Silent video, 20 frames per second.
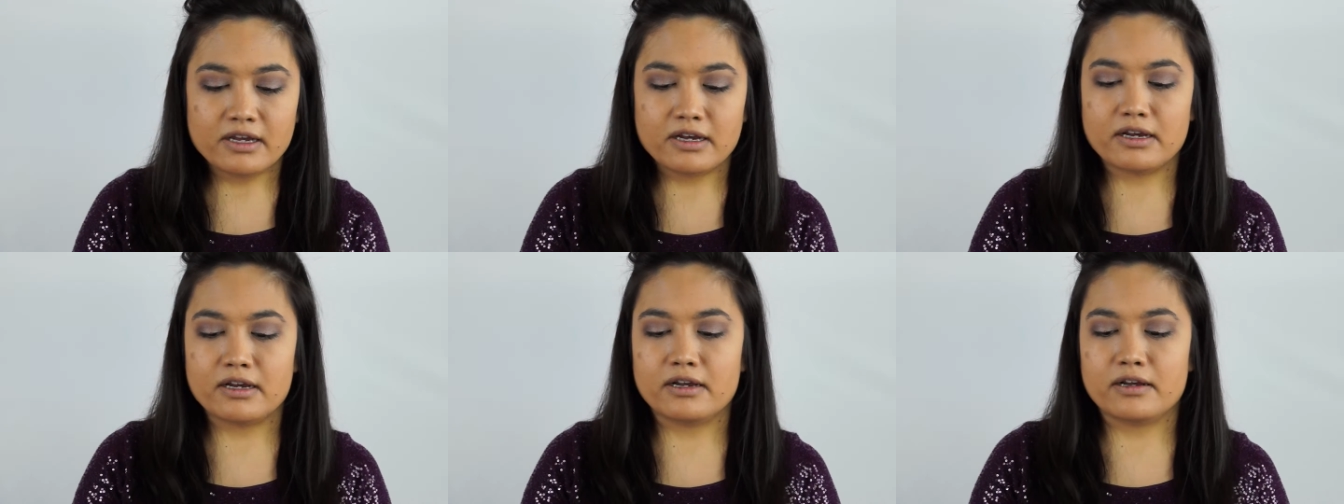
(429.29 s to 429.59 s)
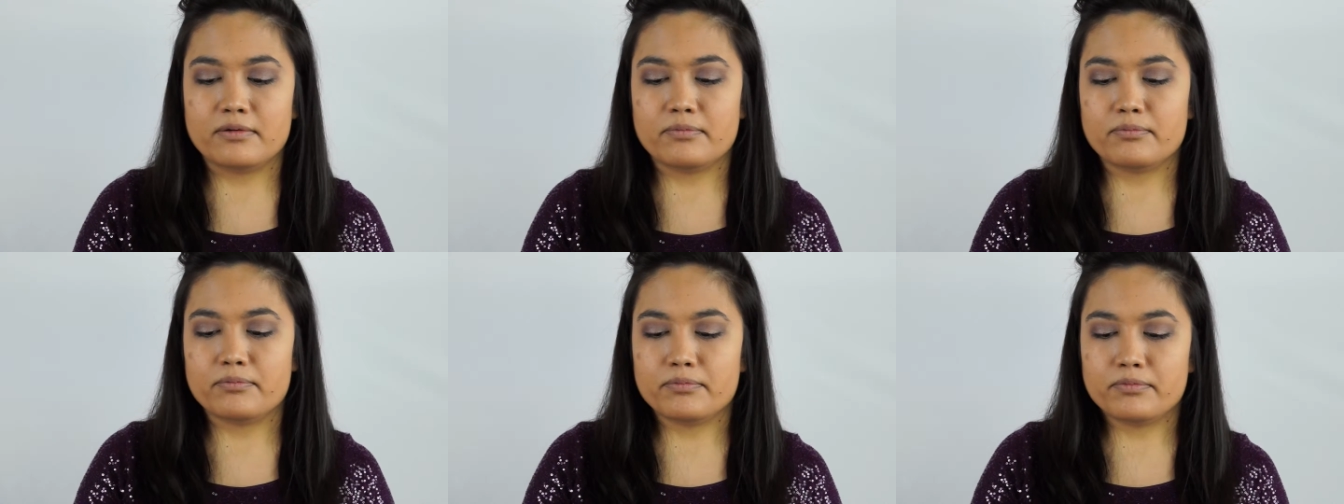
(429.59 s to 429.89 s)

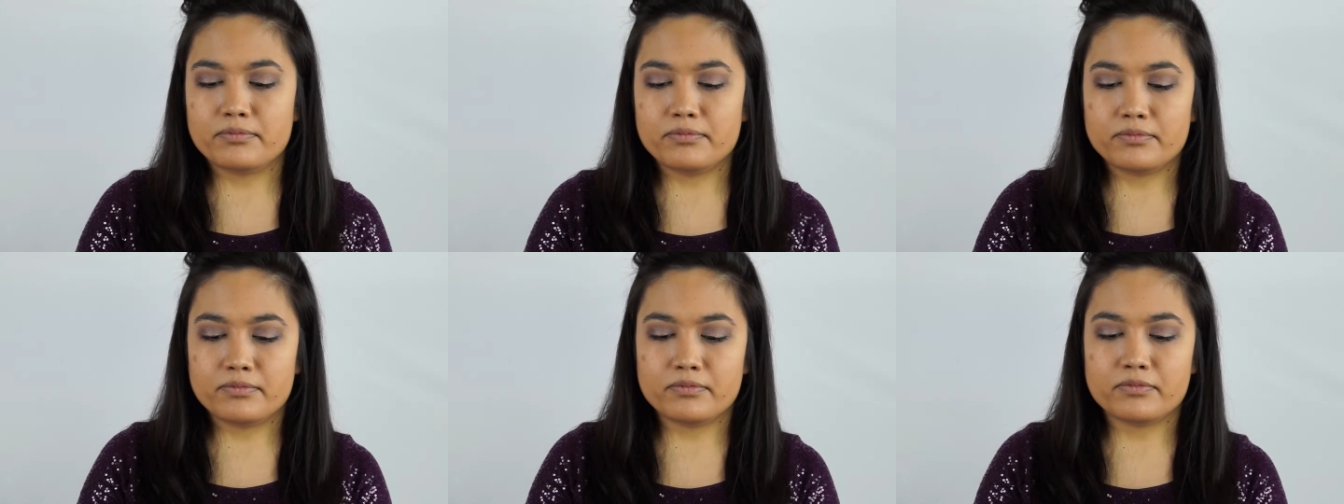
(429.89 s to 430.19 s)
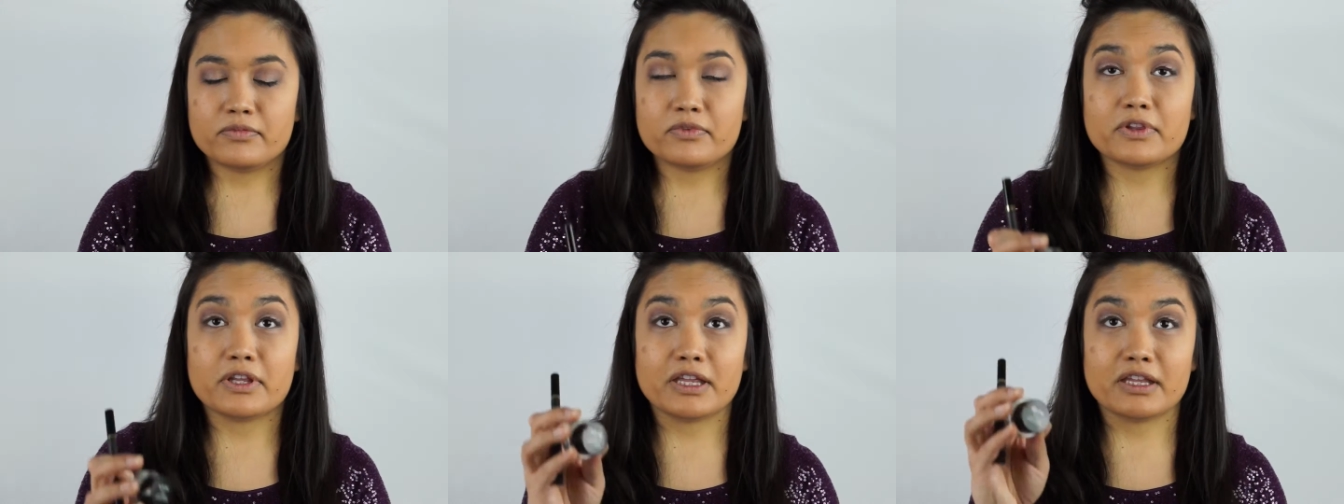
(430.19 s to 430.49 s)

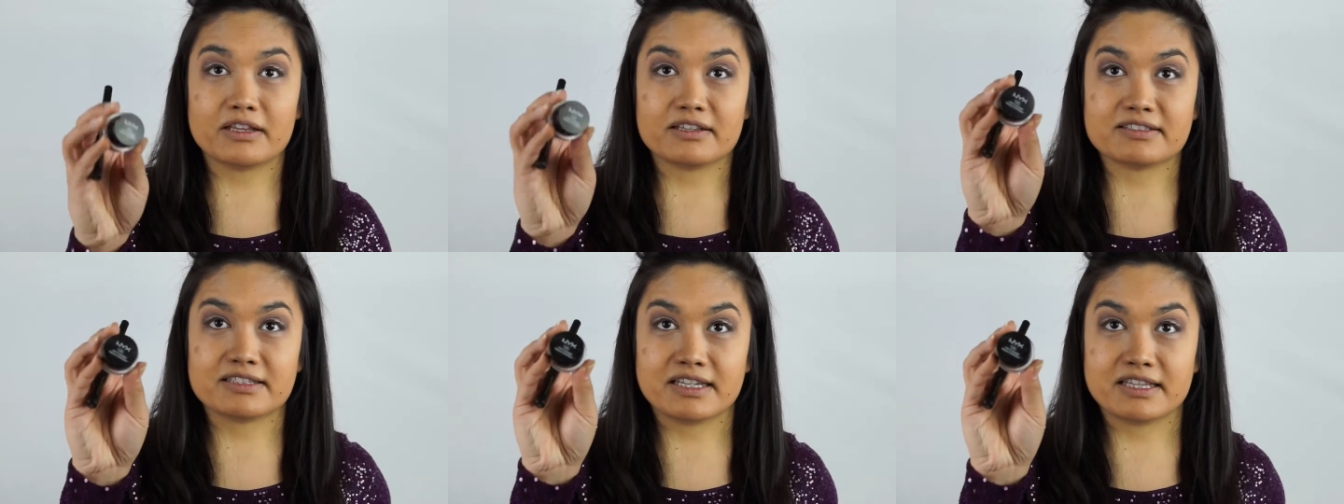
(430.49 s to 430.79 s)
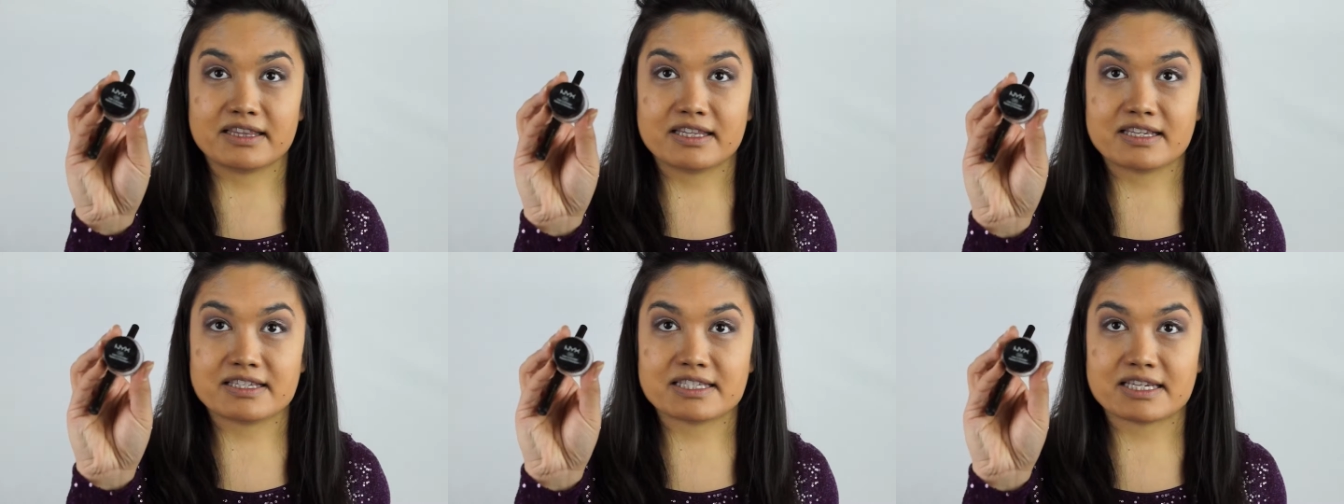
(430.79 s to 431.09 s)
That looks like
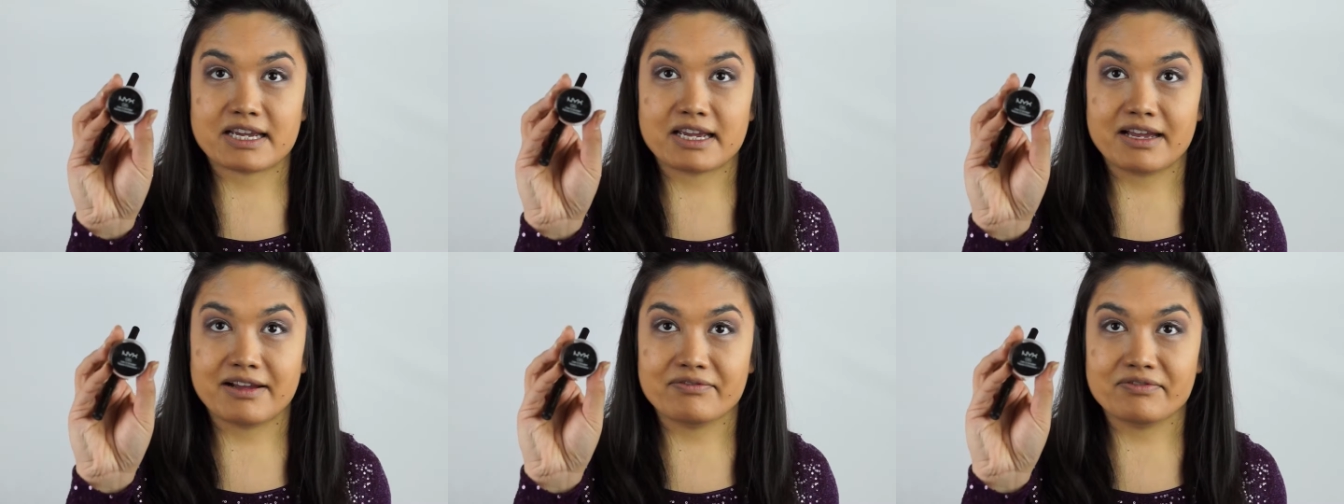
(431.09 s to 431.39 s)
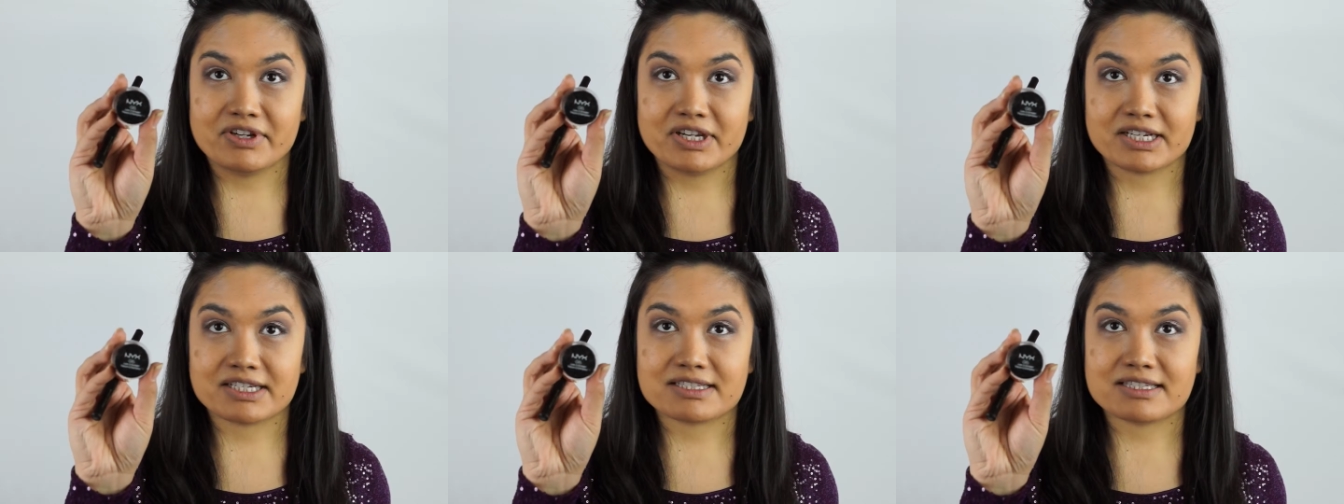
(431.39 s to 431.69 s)
this. I have
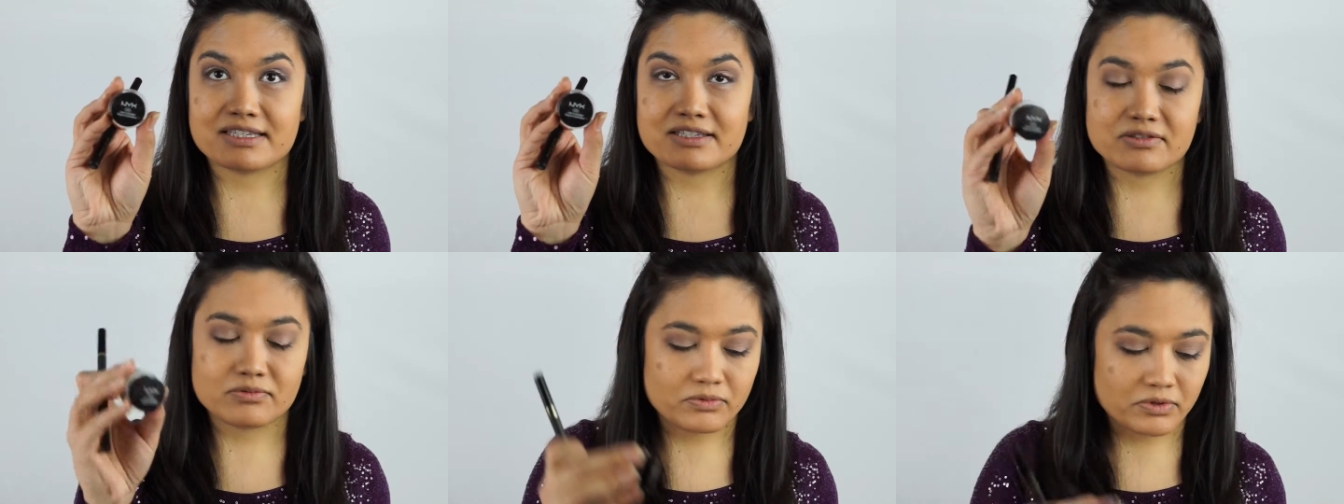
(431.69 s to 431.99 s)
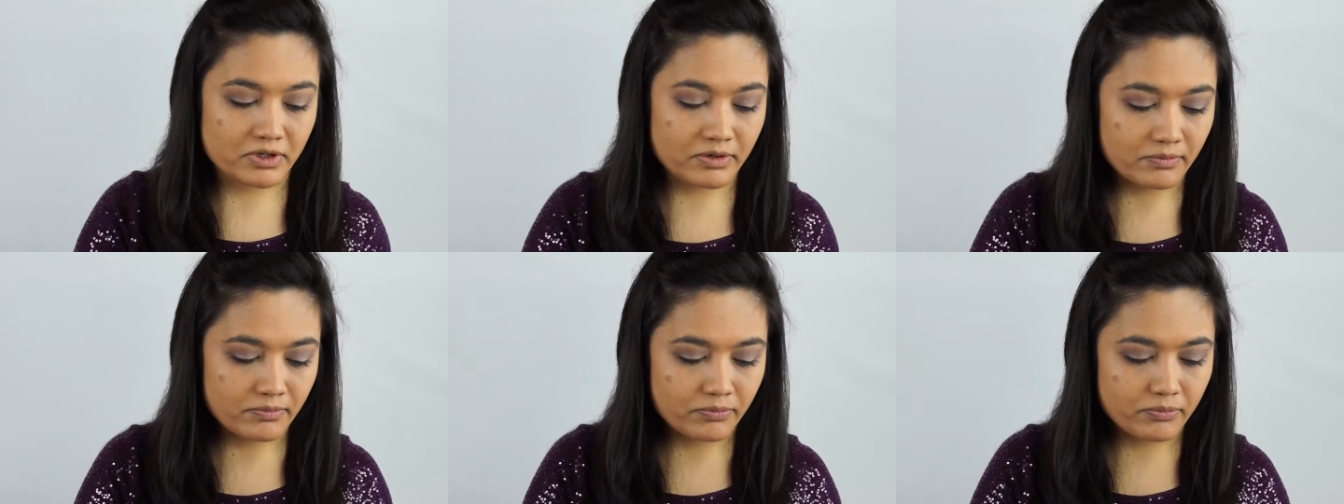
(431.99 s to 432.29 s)
NYX's
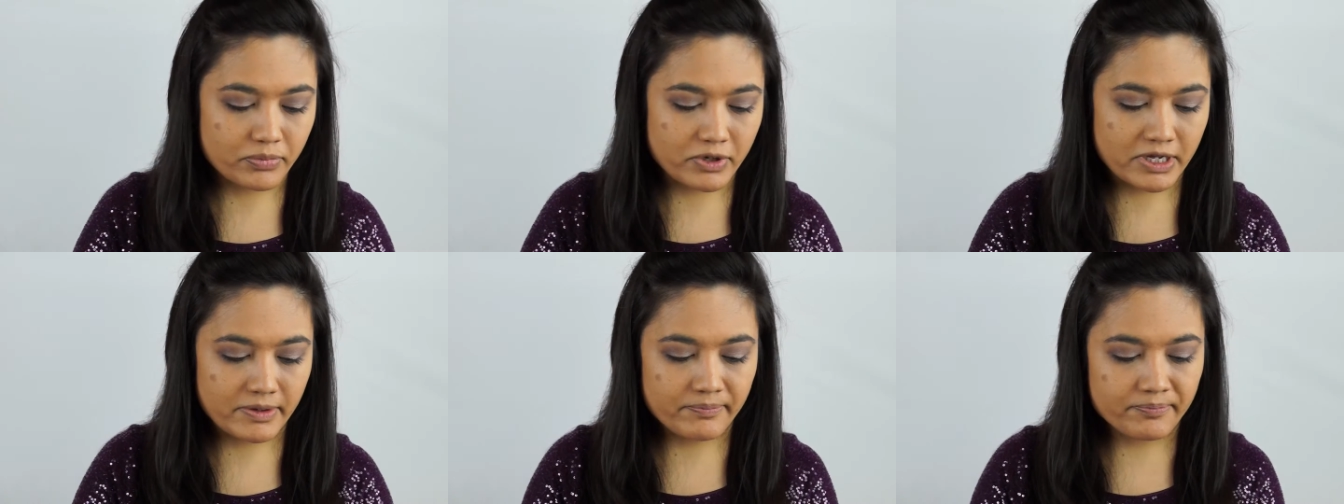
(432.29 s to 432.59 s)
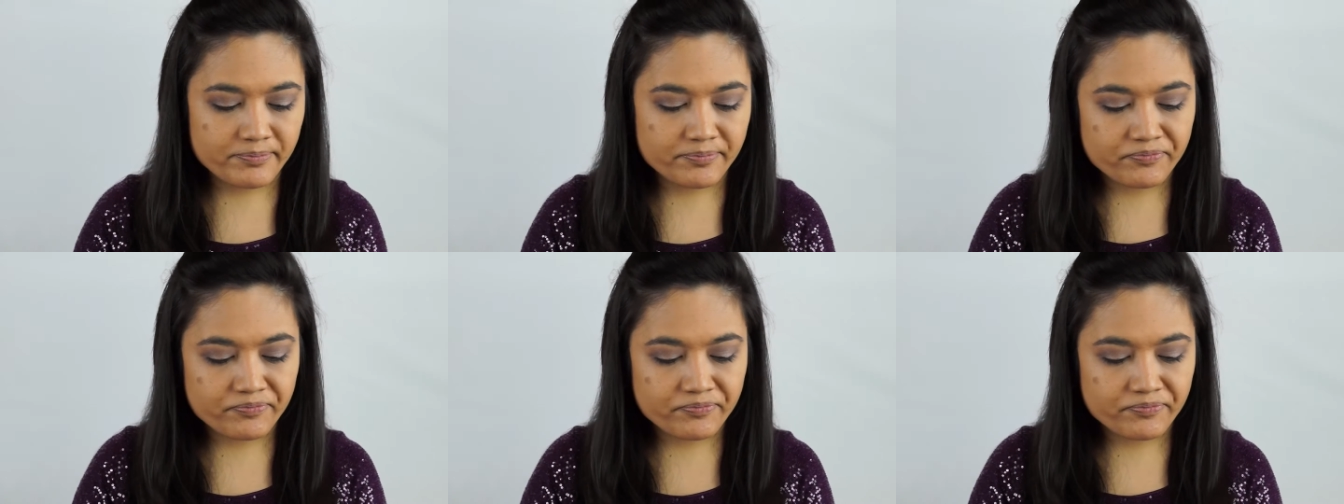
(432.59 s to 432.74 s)
one, but